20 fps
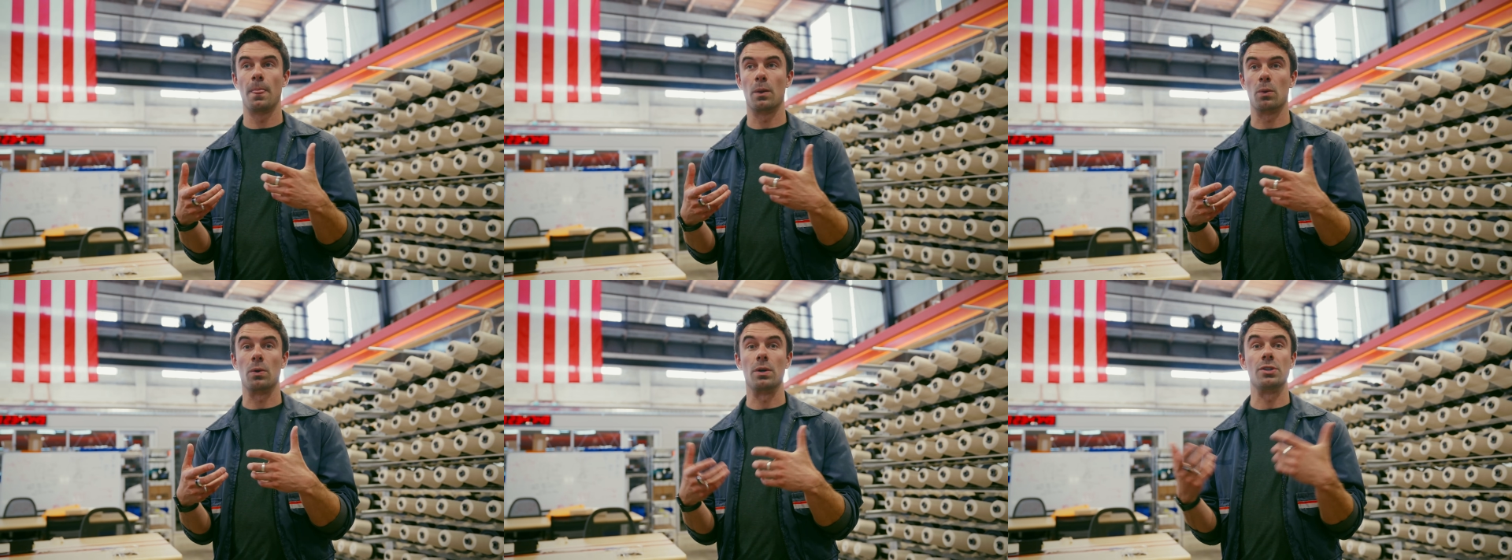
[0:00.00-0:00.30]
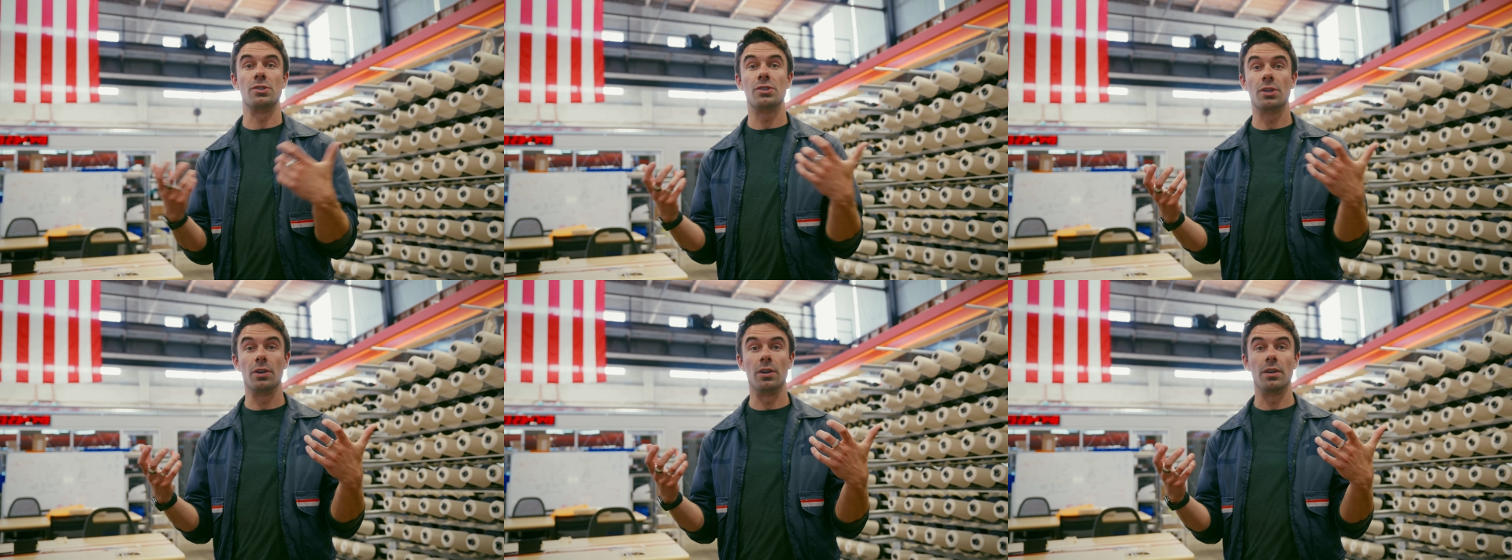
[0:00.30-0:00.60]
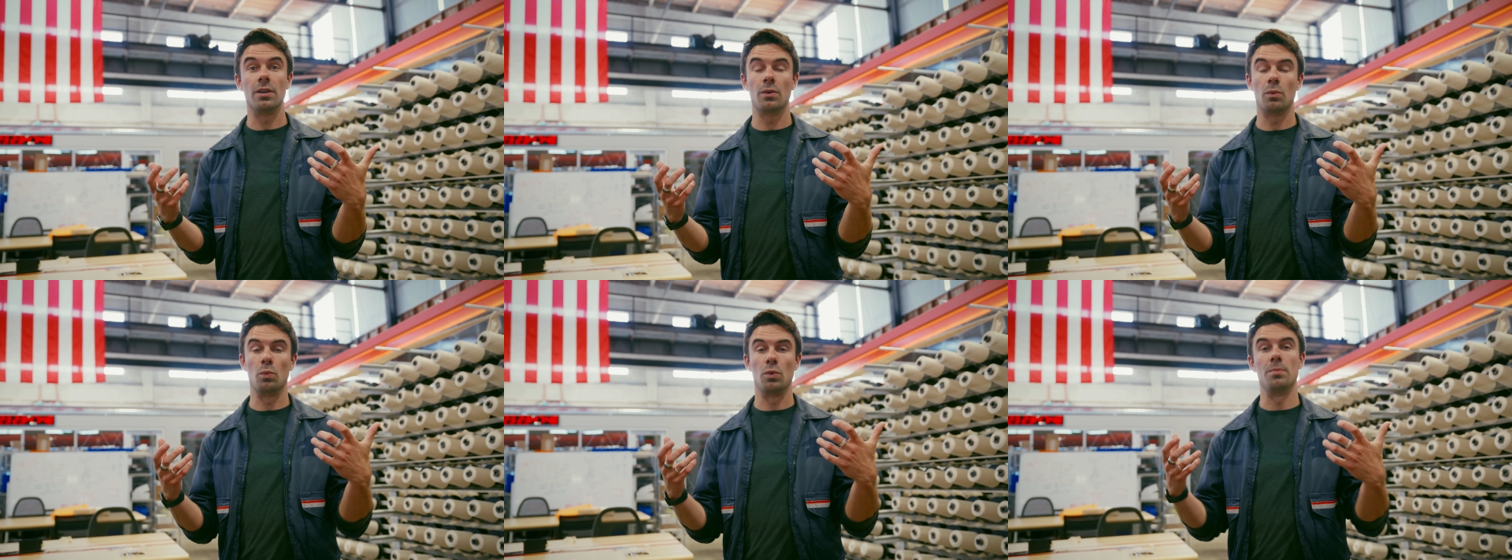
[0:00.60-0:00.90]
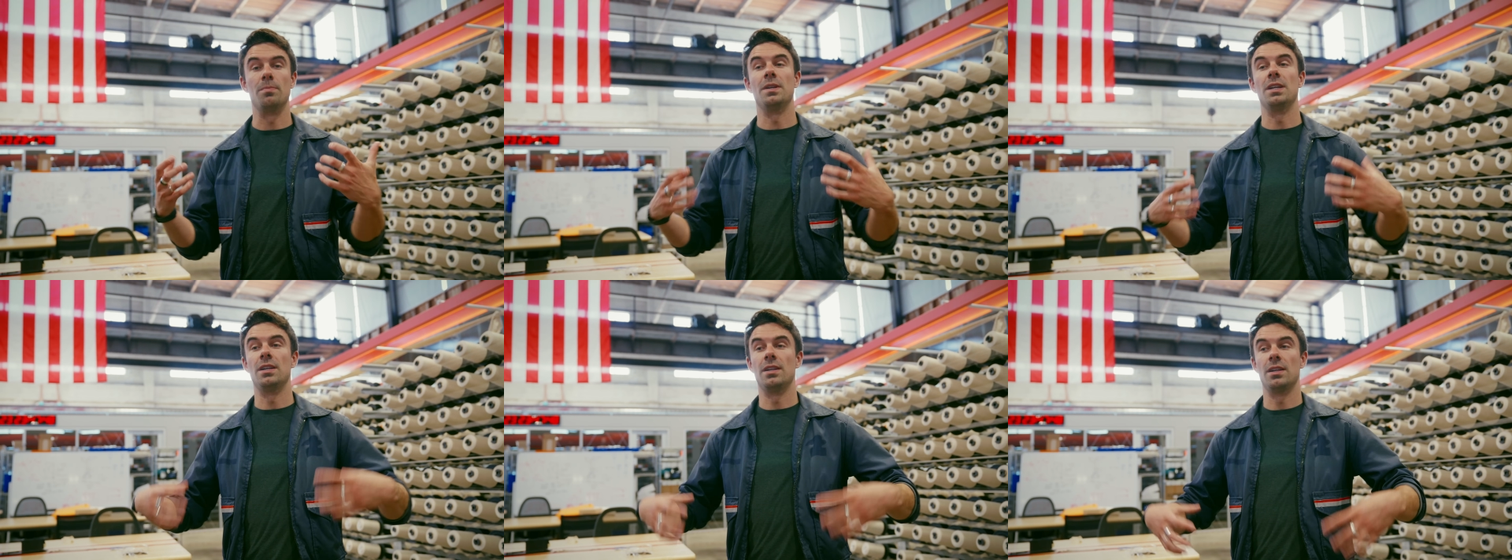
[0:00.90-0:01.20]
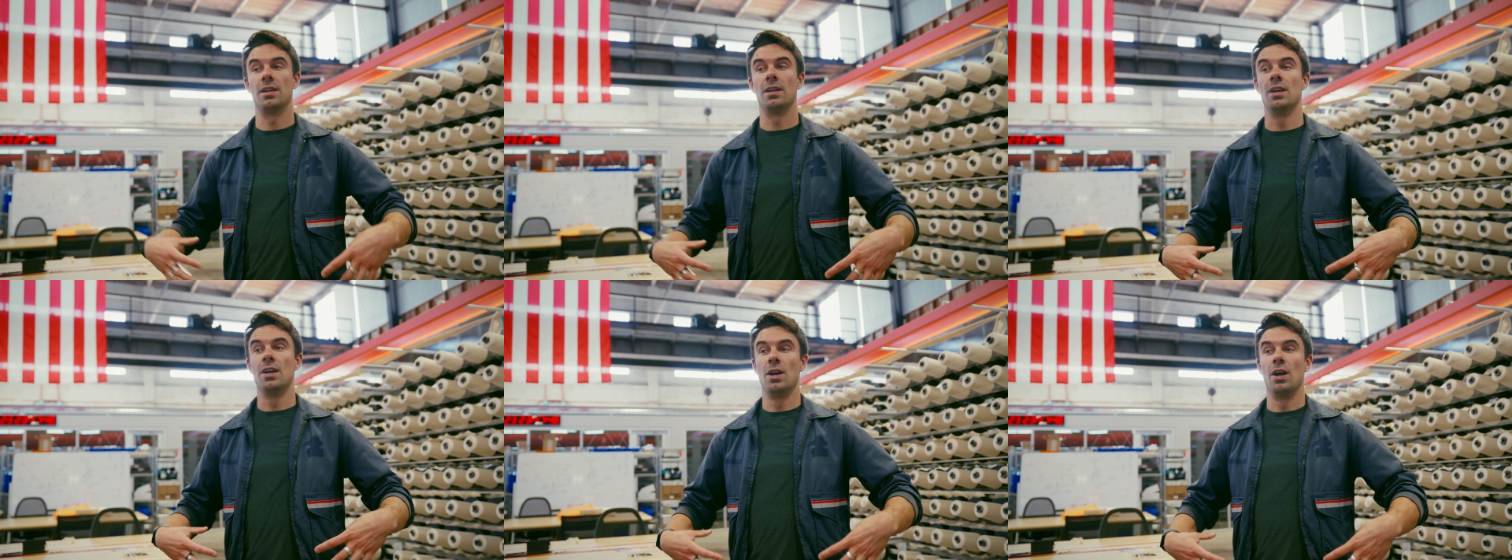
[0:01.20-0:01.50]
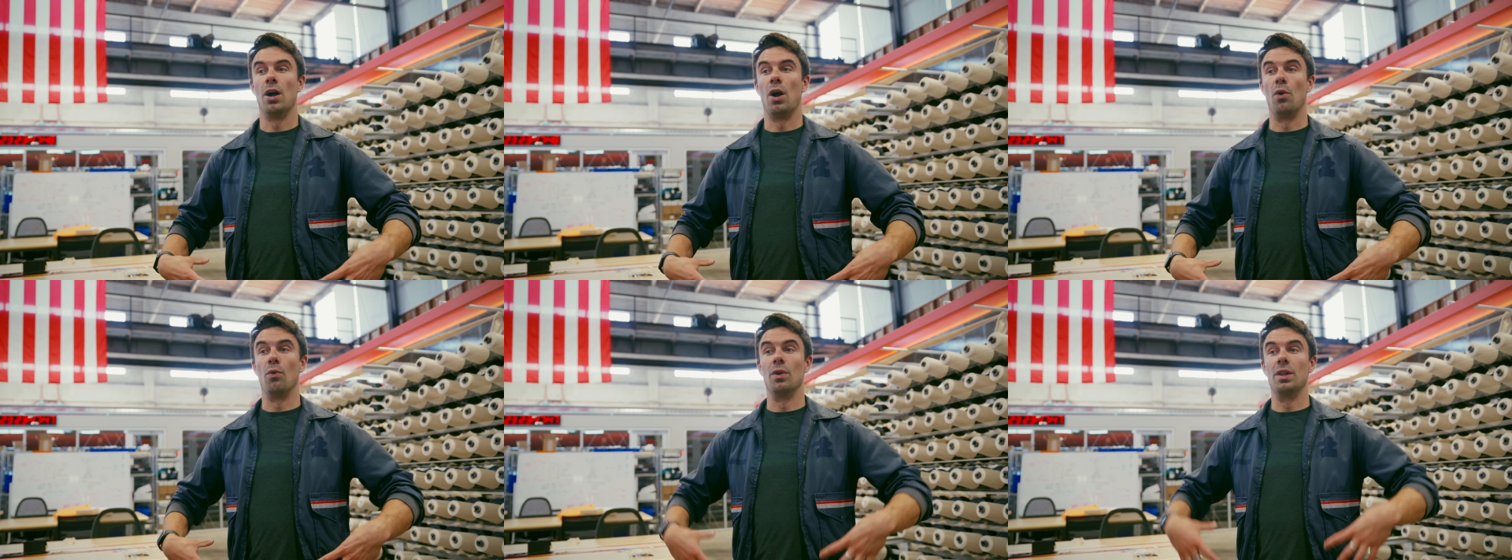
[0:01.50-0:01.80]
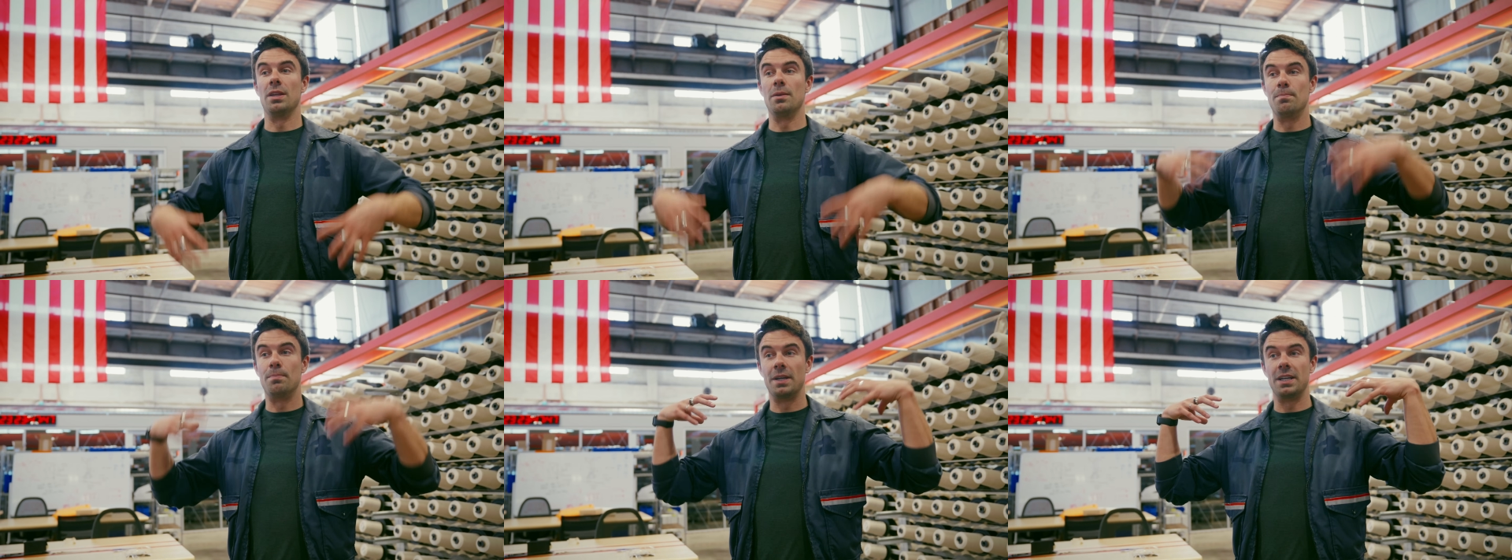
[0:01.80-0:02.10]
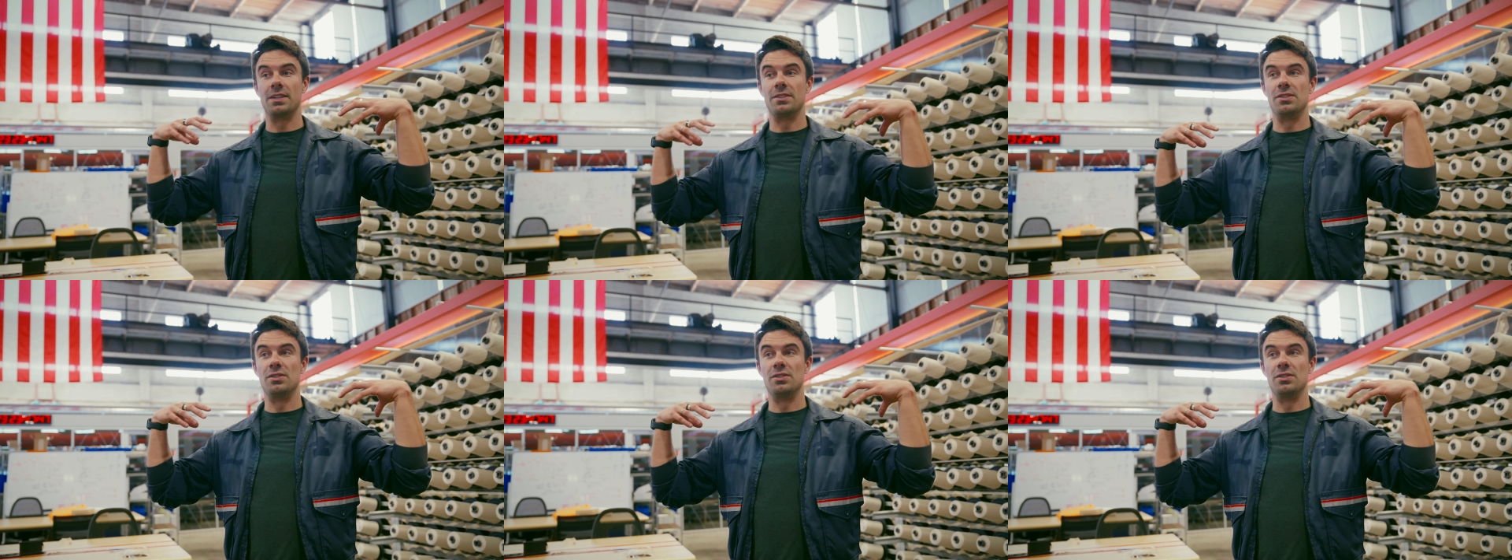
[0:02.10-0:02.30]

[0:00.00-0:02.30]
Or a shirt would be a really big